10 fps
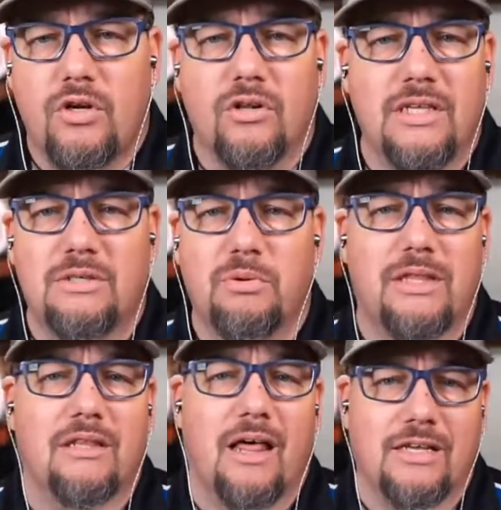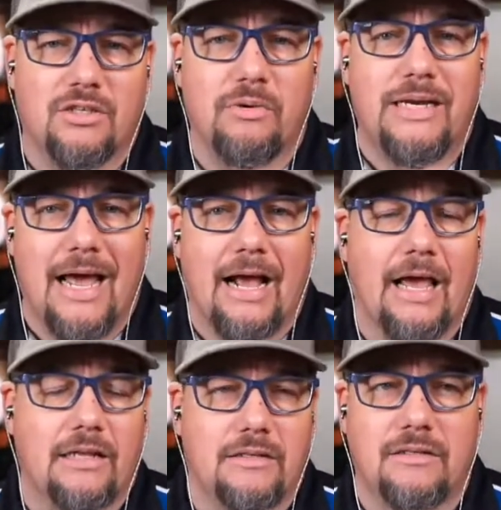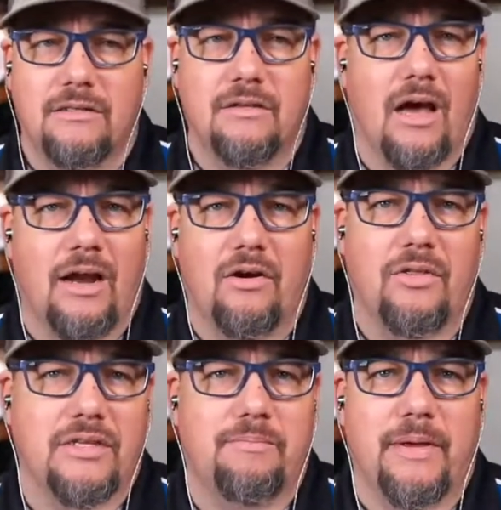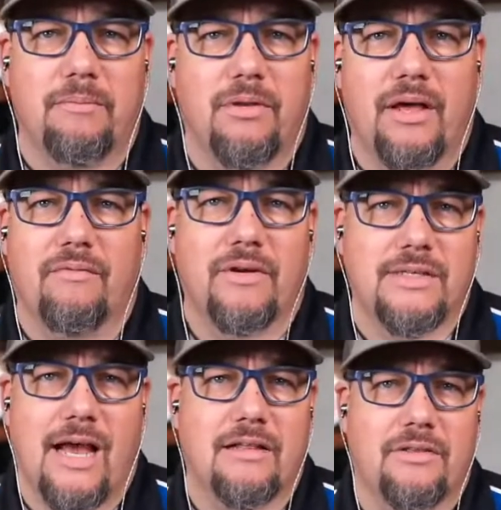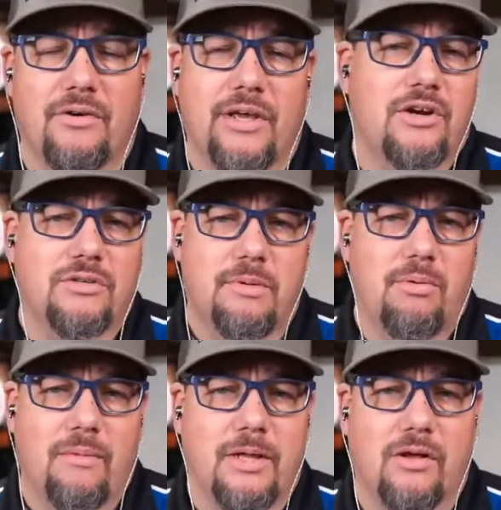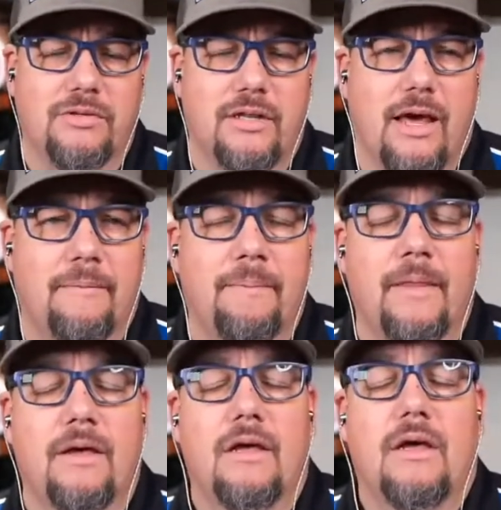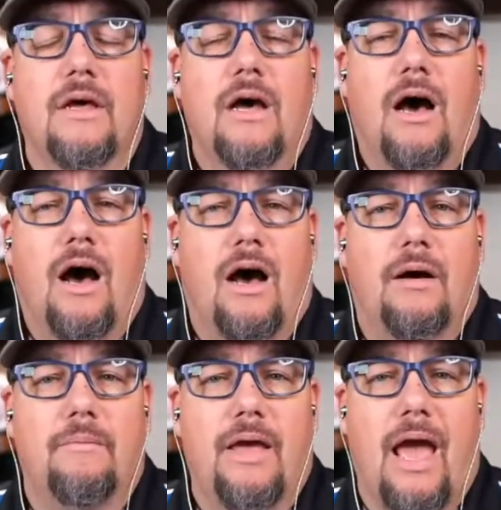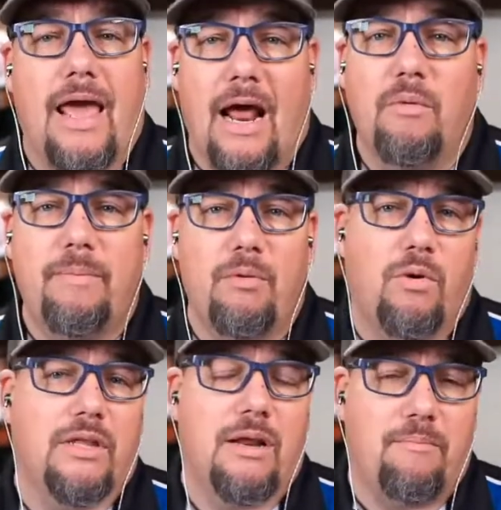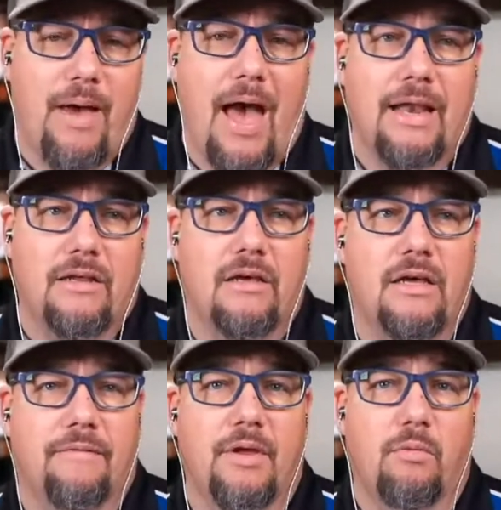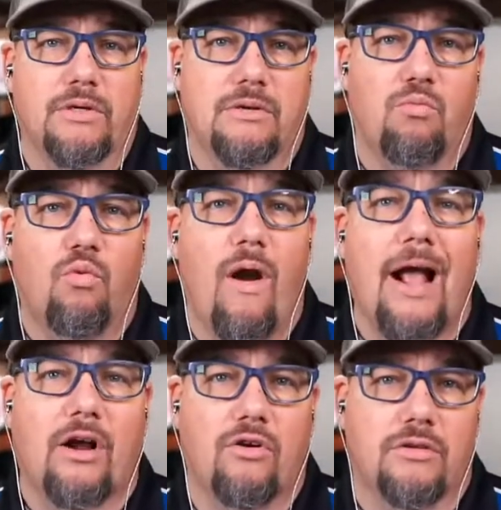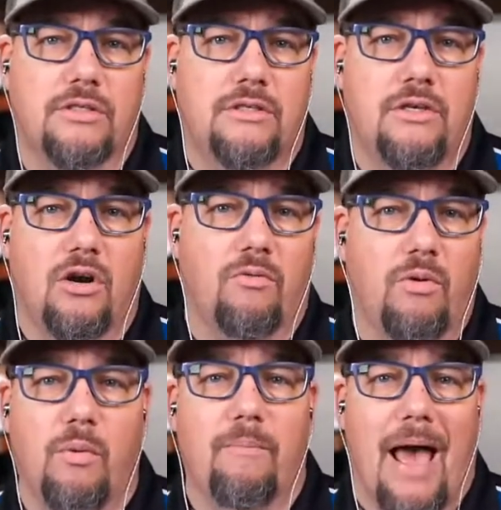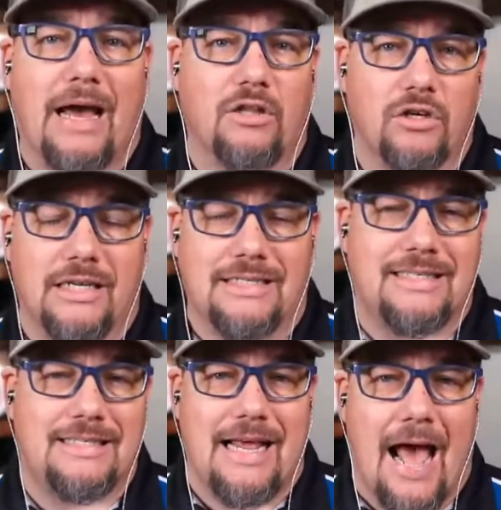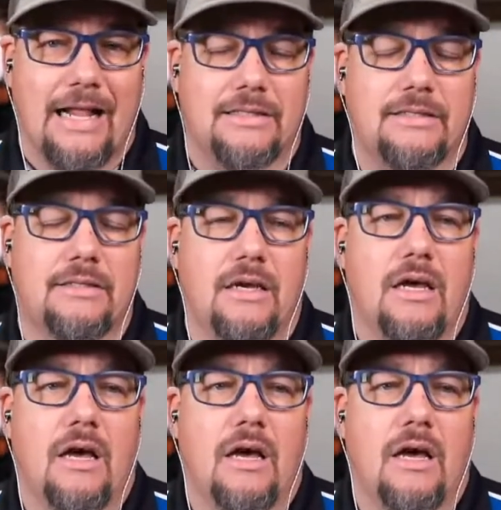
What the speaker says: or at least within the last three decades. I don't know that he's been playing for exactly 30 years, but probably close to that. And I would be willing to bet if there were some records, you know, if we went back and looked at stats,